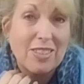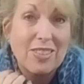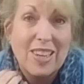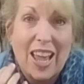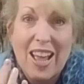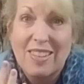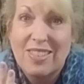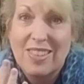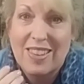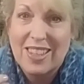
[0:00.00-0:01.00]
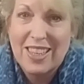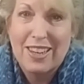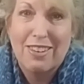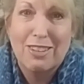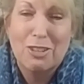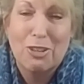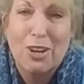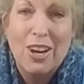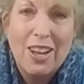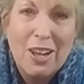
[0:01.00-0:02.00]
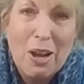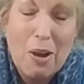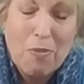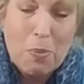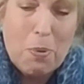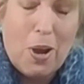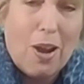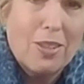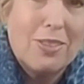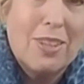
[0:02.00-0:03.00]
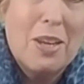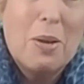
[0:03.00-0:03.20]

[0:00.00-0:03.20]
just adds to the character of the box